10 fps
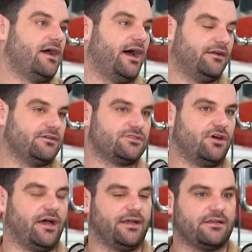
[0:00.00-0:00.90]
And it's
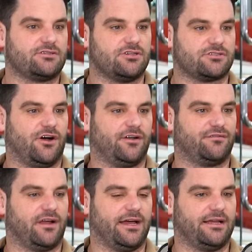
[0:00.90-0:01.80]
not, and it's just kind
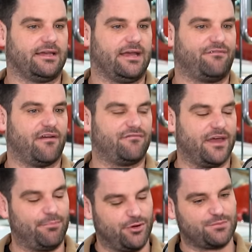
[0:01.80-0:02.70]
of like, if
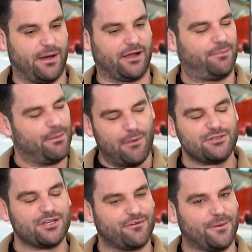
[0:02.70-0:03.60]
they push back, but
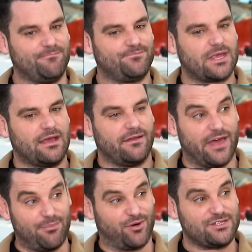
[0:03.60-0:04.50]
most of them,
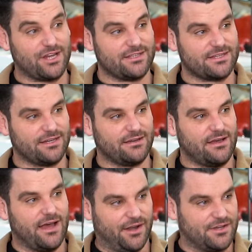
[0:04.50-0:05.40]
they appreciate it.
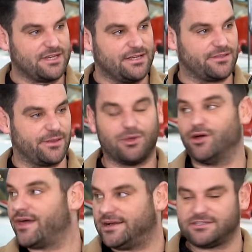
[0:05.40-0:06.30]
And I say to them,
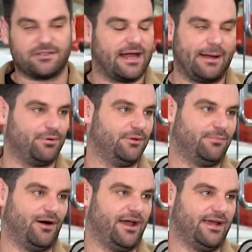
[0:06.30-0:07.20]
look, that didn't happen
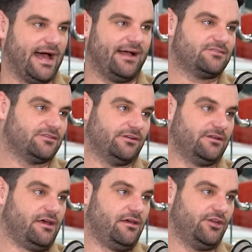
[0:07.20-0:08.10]
by accident.
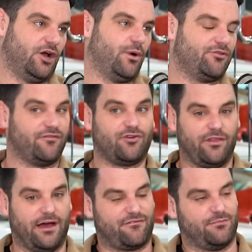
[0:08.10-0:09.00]
You know, whether I've got
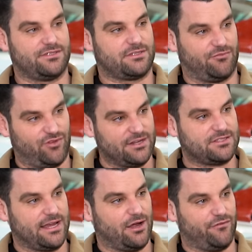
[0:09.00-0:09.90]
that from real
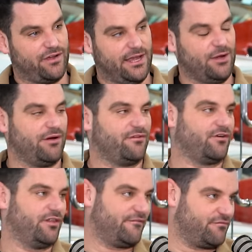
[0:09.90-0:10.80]
estate over here, whether I've
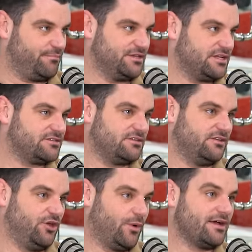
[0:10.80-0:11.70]
got that from business in
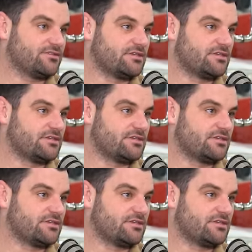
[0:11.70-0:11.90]
the US.